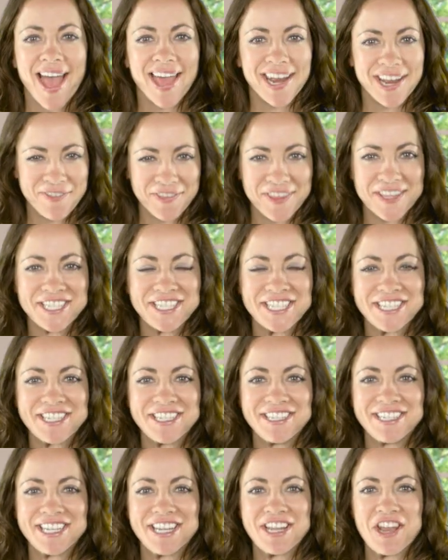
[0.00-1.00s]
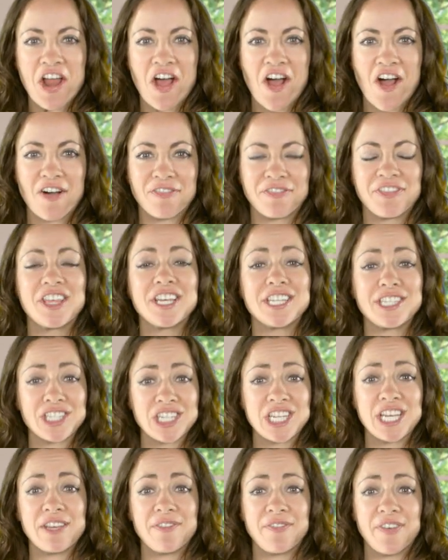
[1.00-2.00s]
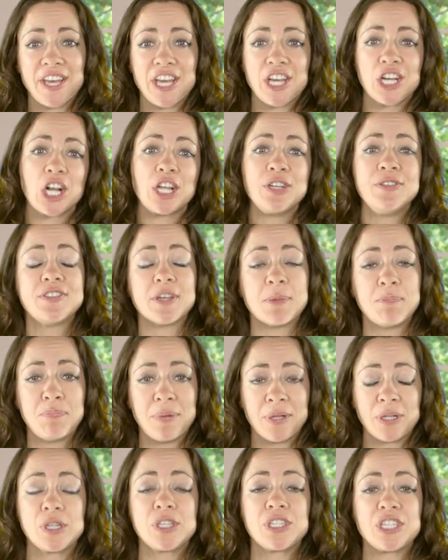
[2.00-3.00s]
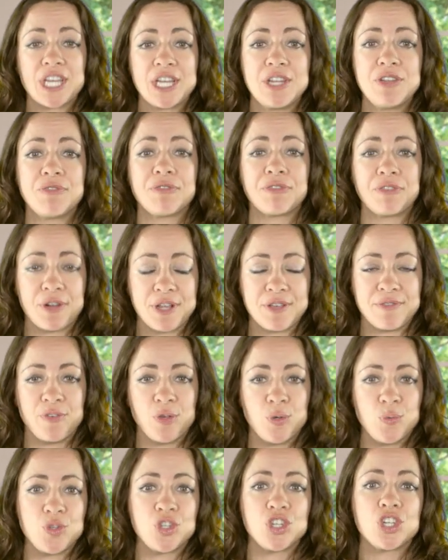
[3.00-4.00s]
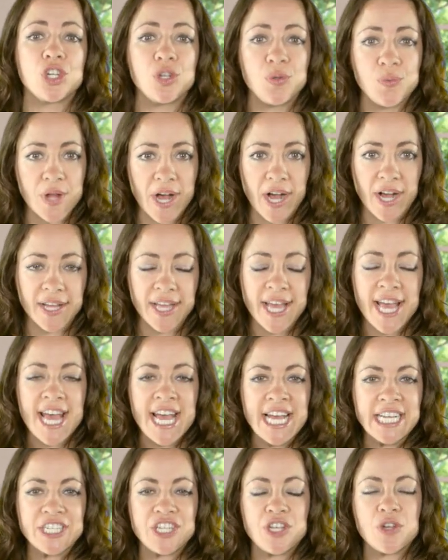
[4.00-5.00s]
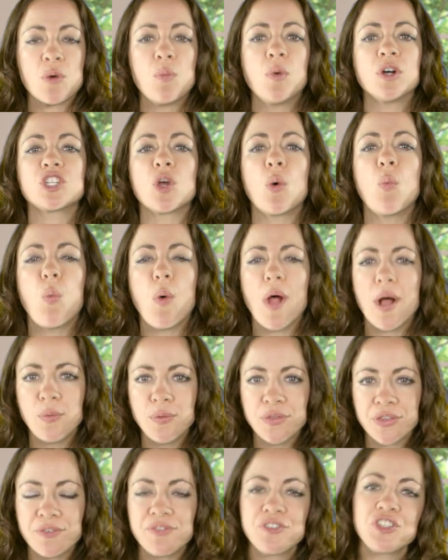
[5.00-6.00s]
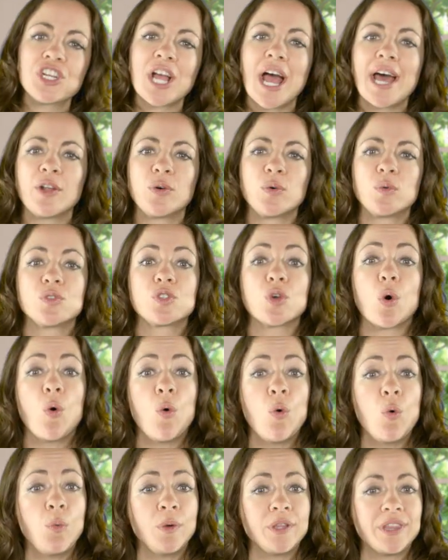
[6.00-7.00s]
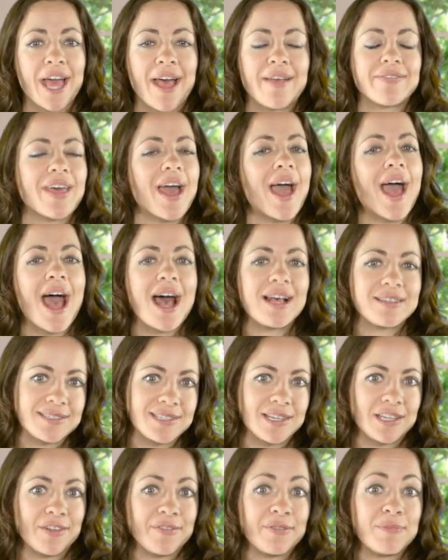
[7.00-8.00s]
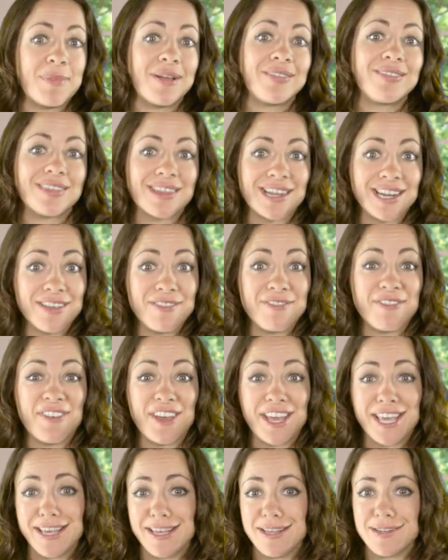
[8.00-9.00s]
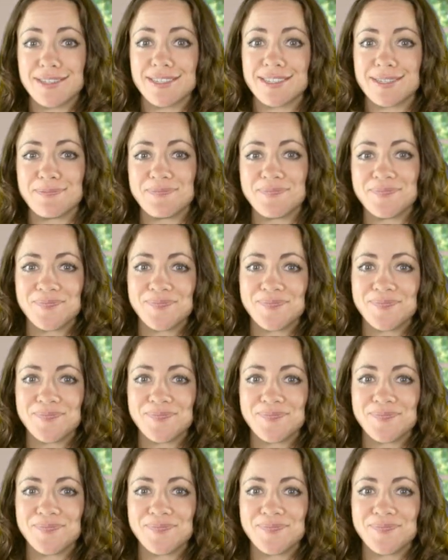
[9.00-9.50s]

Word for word: And if this isn't enough, this TV includes a built-in Freeview tuner, so you can watch a wealth of channels all without the hassle of monthly fees.